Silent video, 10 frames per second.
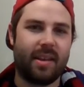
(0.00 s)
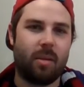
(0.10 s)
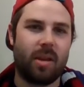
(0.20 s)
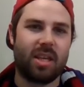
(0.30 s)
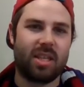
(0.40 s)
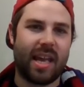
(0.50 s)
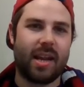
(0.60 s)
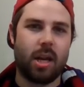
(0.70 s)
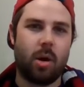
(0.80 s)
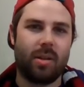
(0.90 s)
there because they
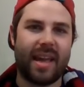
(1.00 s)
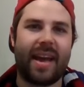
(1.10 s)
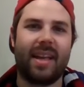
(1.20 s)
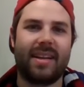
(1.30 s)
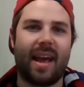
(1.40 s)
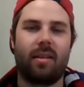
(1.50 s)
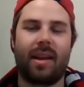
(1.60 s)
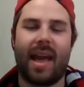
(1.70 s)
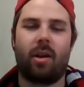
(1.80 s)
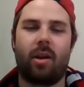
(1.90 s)
had no attacking
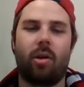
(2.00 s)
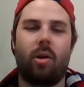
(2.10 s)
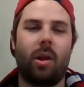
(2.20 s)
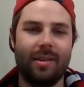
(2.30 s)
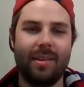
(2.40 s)
talent at all.